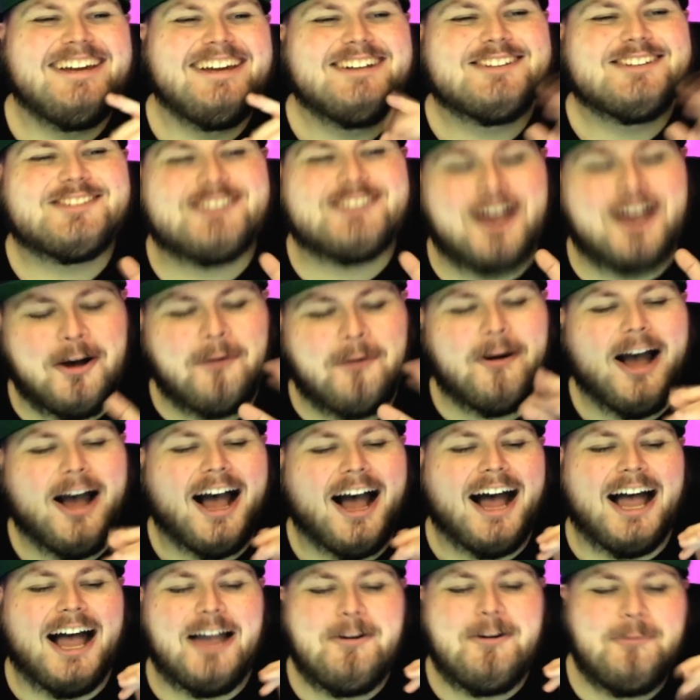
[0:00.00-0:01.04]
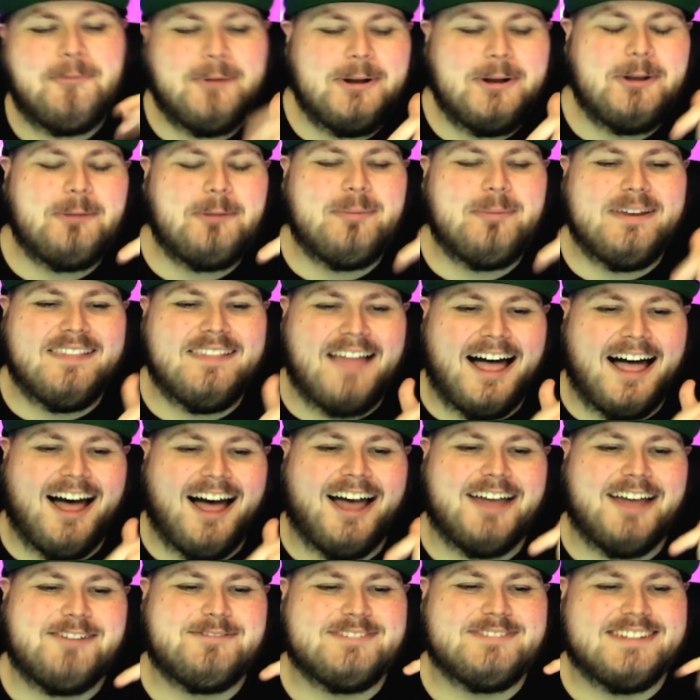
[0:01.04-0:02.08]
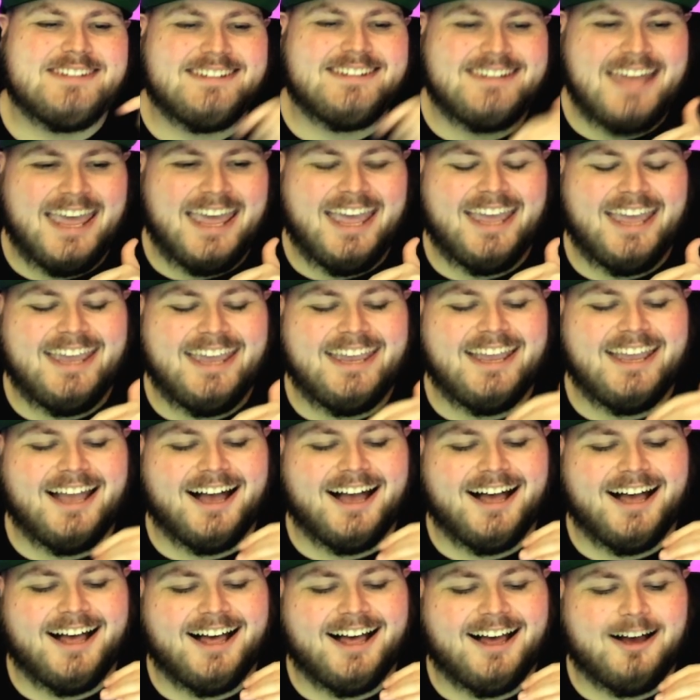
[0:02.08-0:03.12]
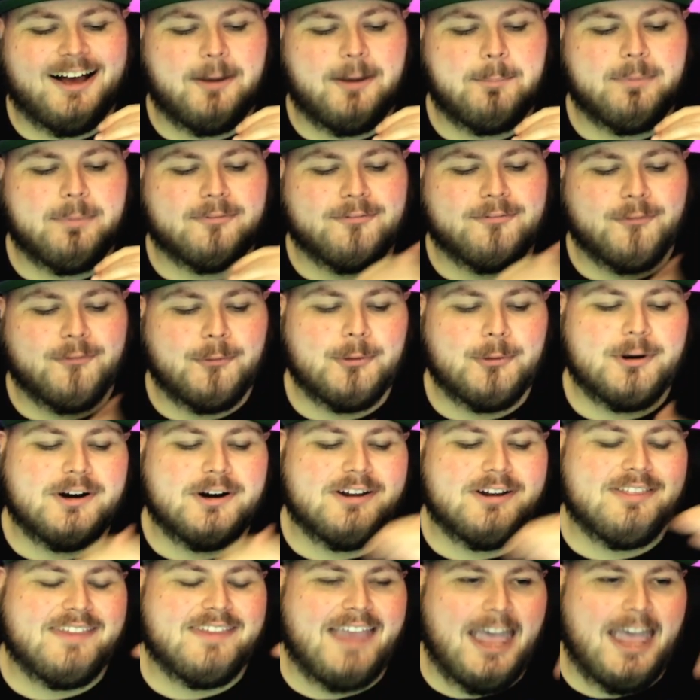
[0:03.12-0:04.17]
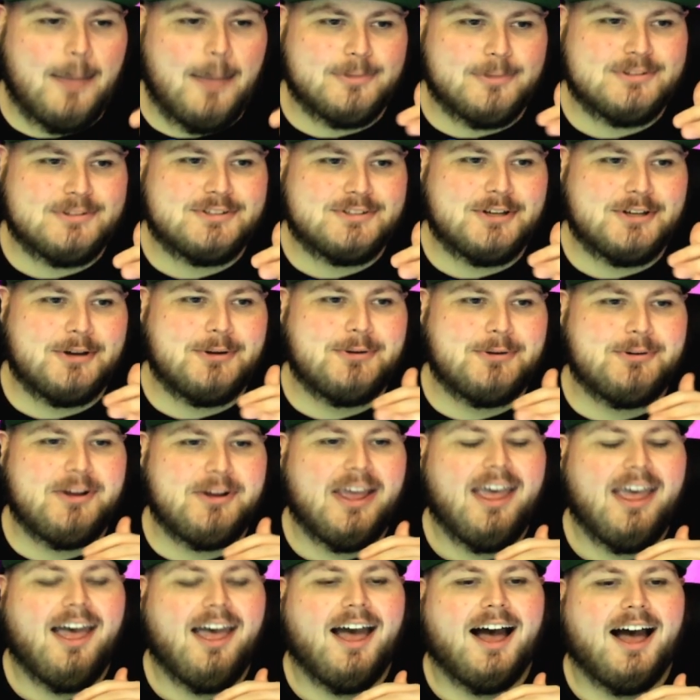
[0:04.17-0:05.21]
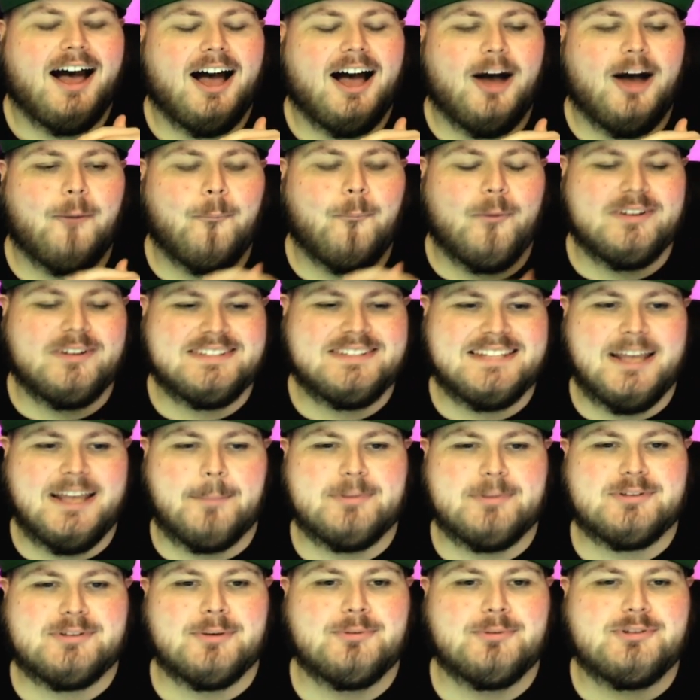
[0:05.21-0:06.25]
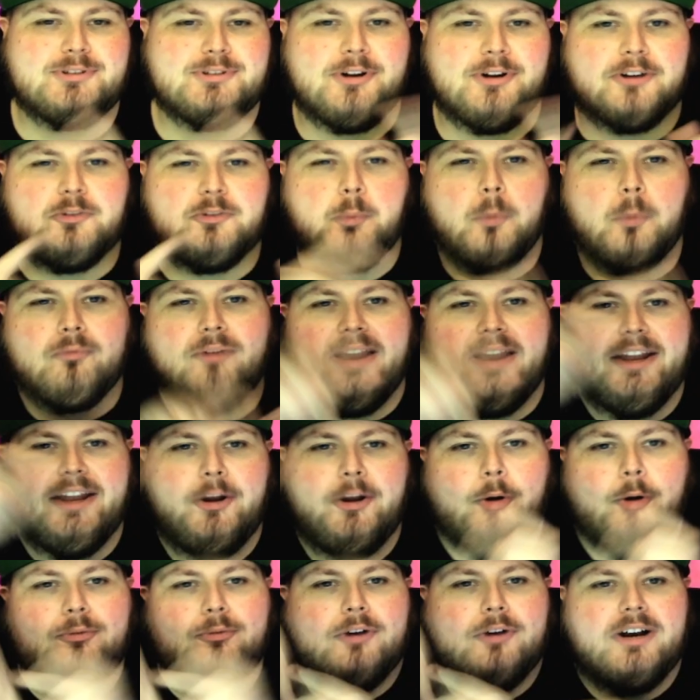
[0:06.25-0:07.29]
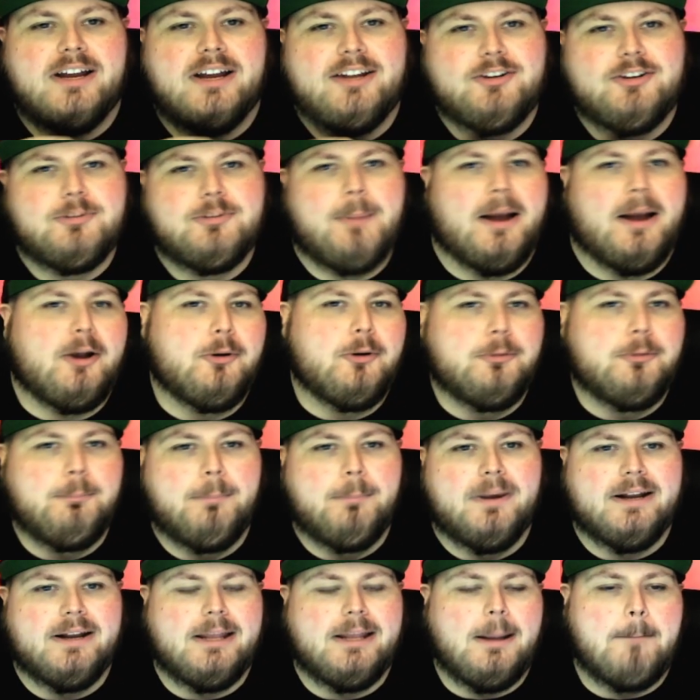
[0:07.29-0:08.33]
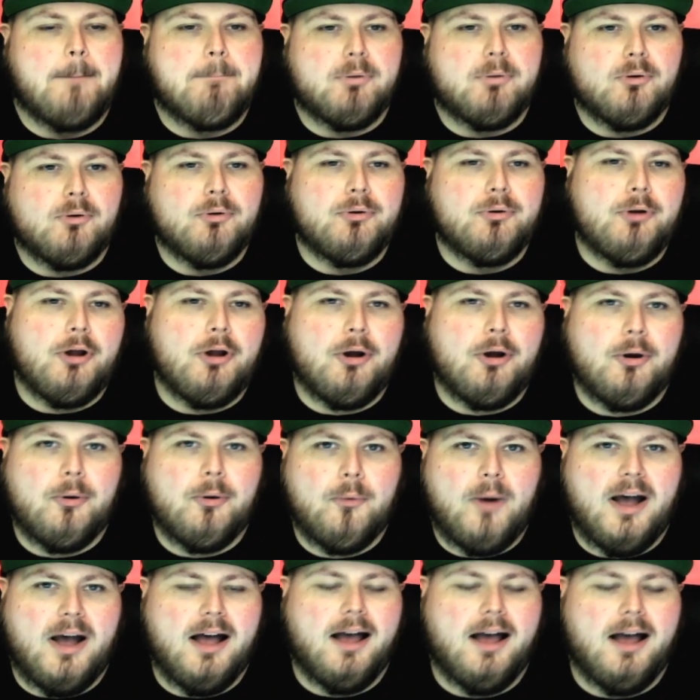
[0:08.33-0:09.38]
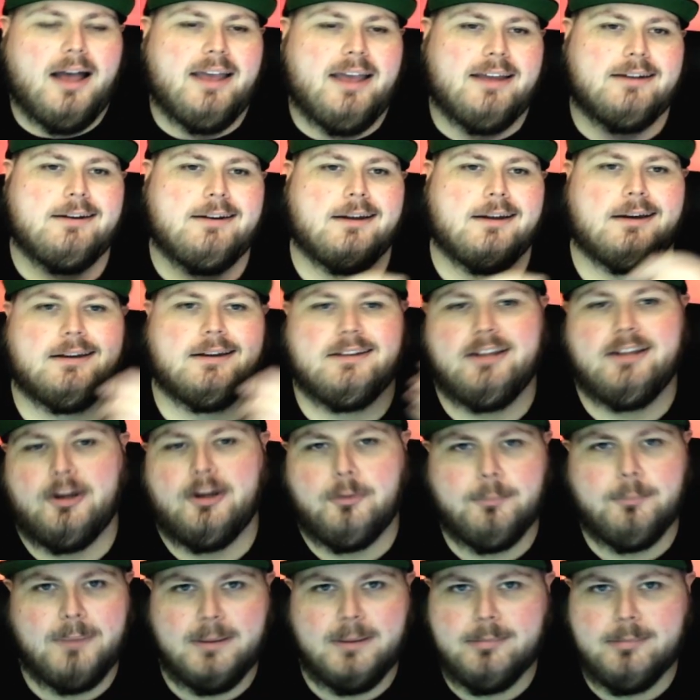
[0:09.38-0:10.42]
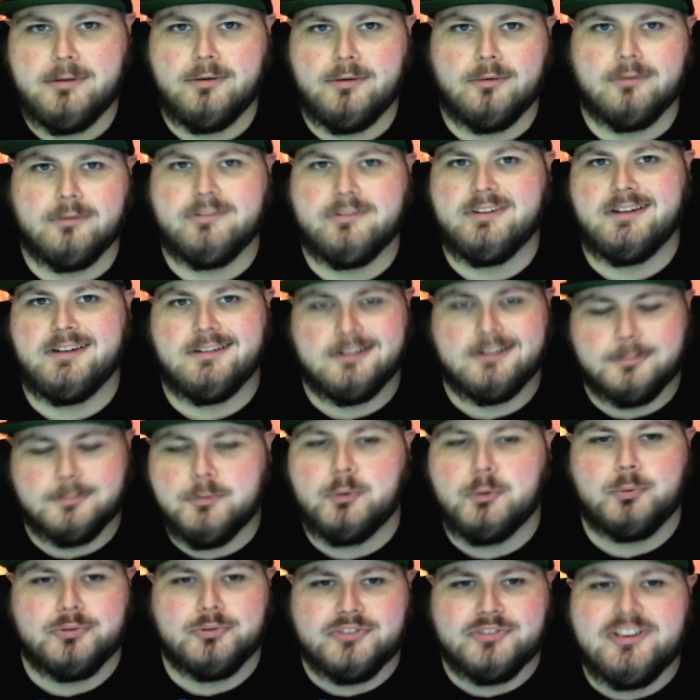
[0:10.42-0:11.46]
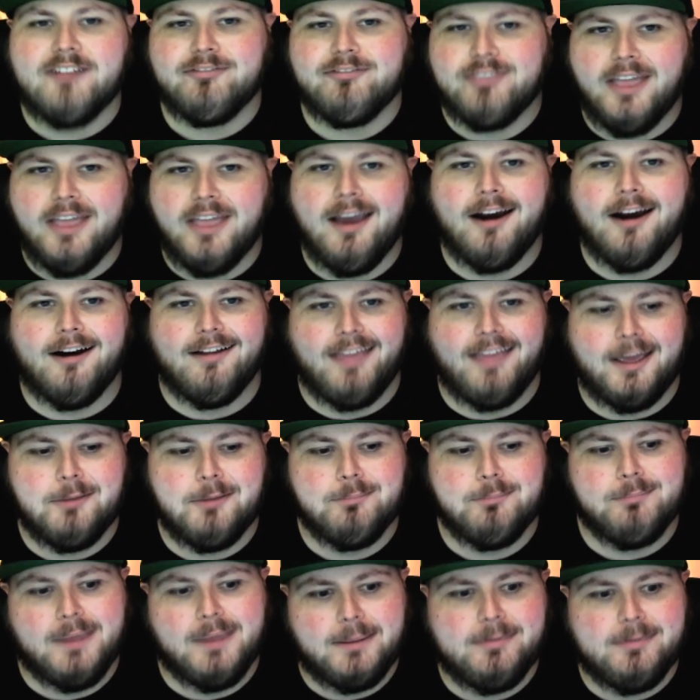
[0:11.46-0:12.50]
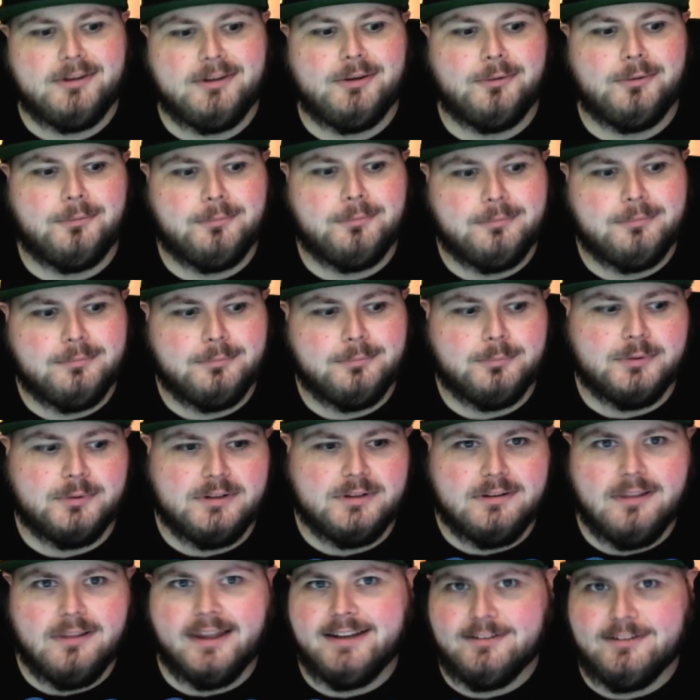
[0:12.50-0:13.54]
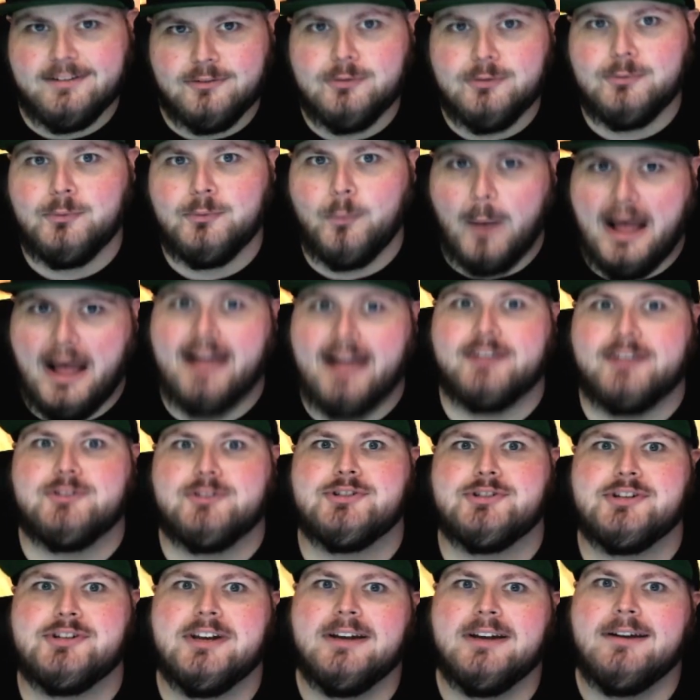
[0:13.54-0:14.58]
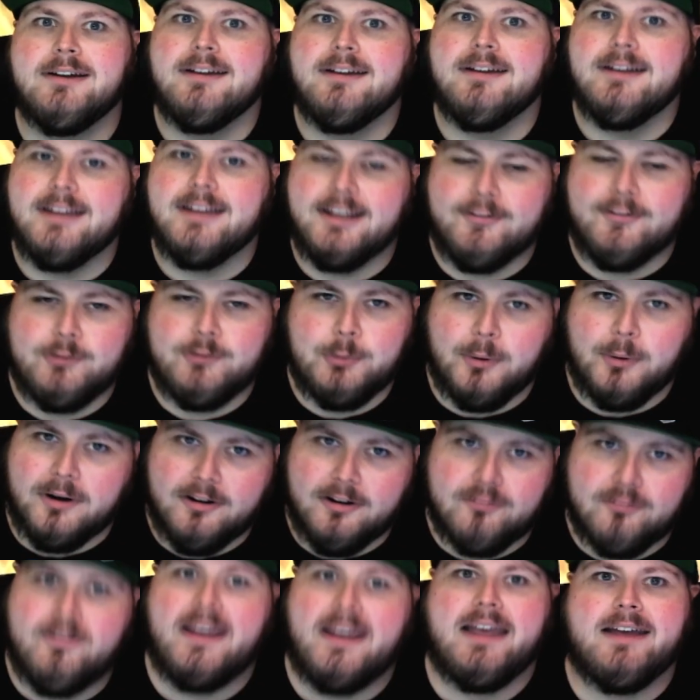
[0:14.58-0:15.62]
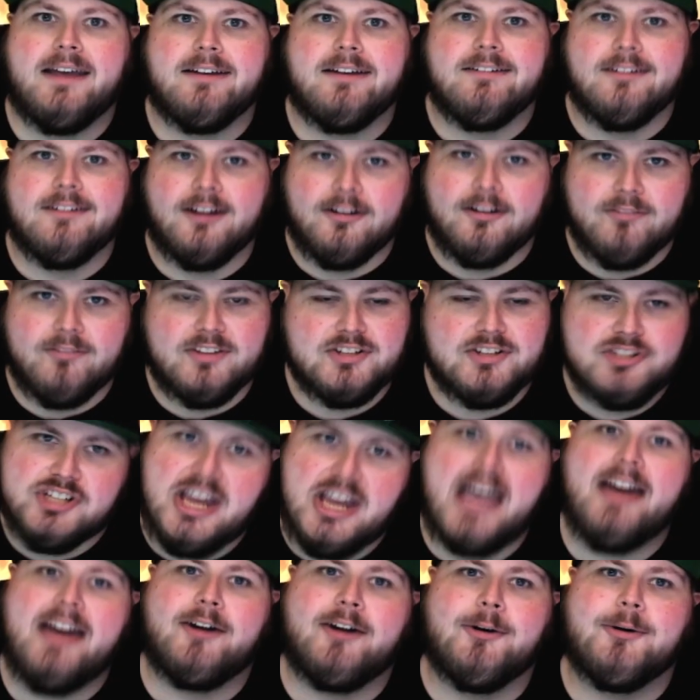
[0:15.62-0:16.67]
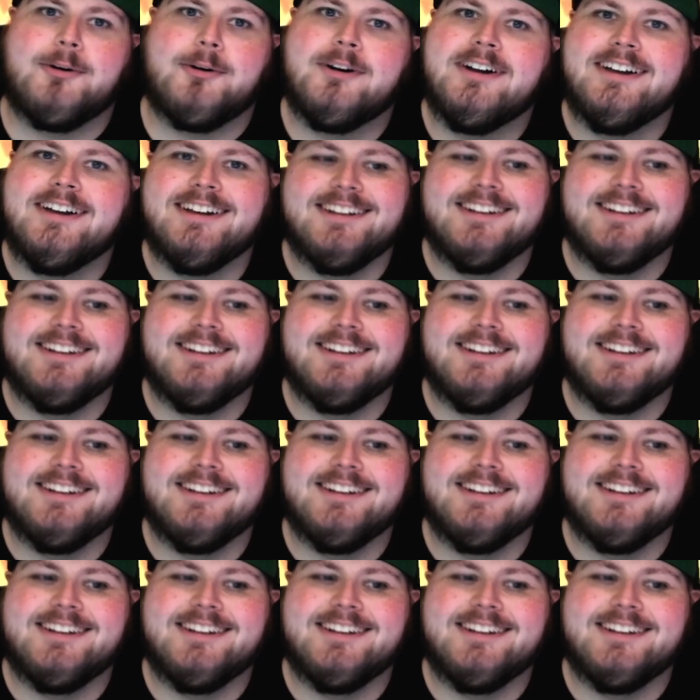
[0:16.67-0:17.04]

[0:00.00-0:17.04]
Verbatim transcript: So I will be live today, uh, before the episode. Uh, once the episode starts, we'll raid over into my good buddy Bruno, uh, and, uh, you know, maybe you'll see some cool stuff there that maybe you would like to watch if you are a fan of this channel.